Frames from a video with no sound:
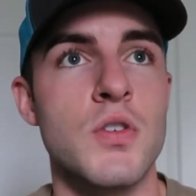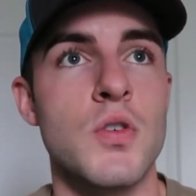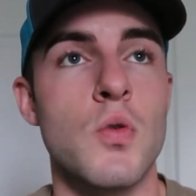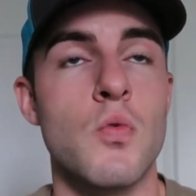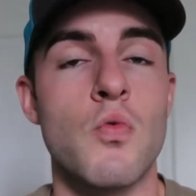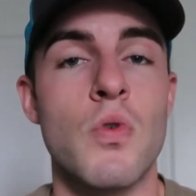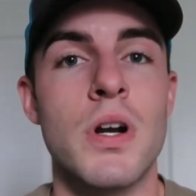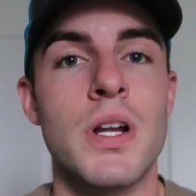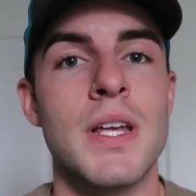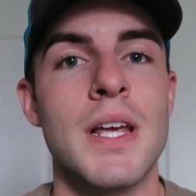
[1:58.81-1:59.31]

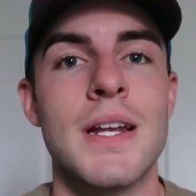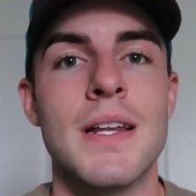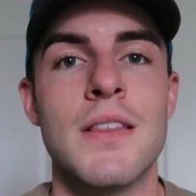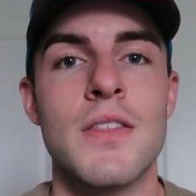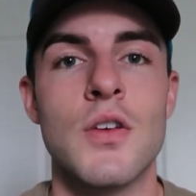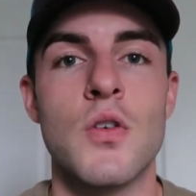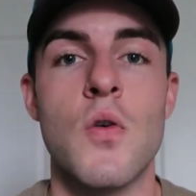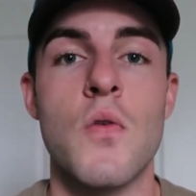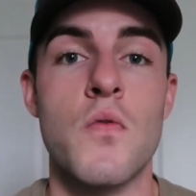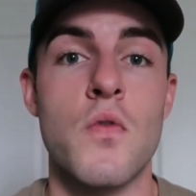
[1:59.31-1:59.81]
running
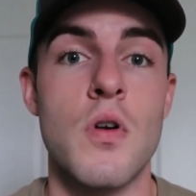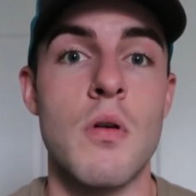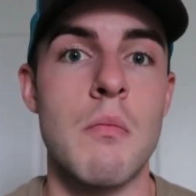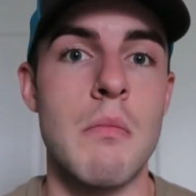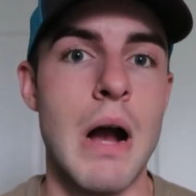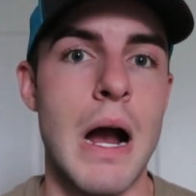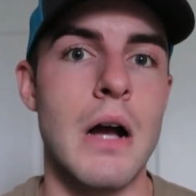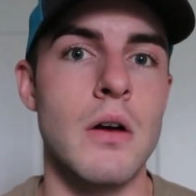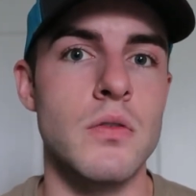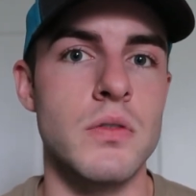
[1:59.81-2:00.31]
anything over a
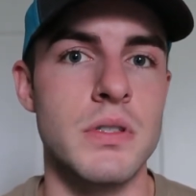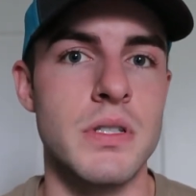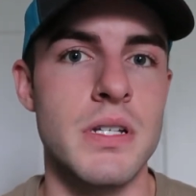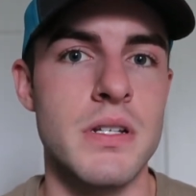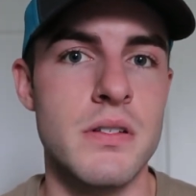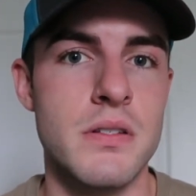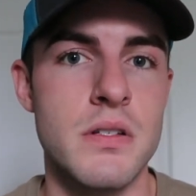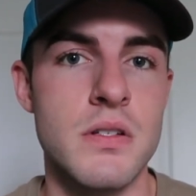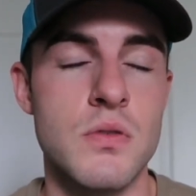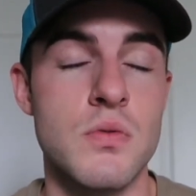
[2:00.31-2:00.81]
mile in
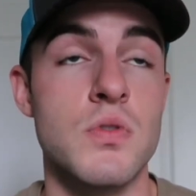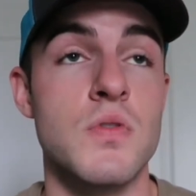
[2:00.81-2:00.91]
distance